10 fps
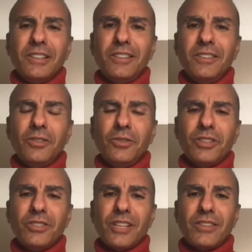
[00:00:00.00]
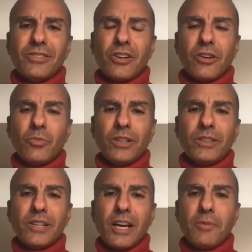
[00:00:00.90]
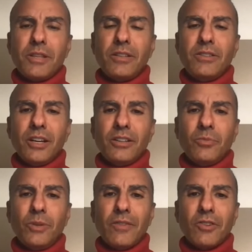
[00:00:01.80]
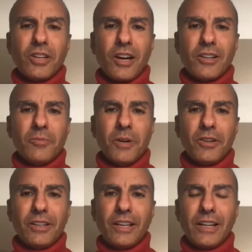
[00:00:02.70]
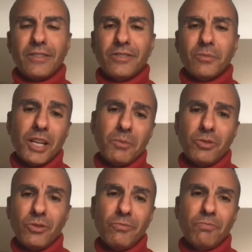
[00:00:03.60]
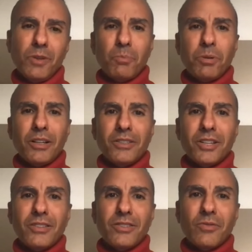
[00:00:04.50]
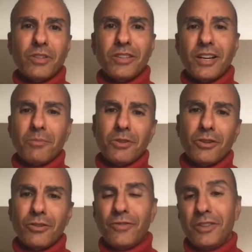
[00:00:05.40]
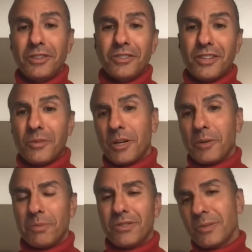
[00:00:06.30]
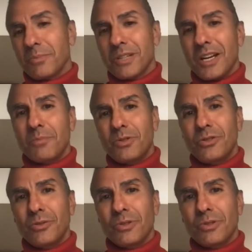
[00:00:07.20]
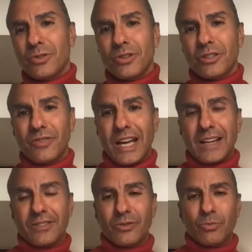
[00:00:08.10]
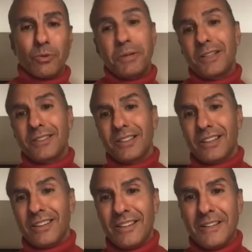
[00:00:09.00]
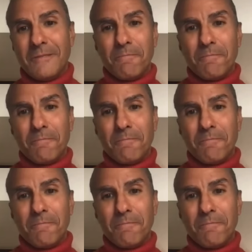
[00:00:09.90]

you don't just say sorry one time and then done and we never talk about it again sometimes you apologize every time the hurt feelings come up and sometimes you do restorative acts repeatedly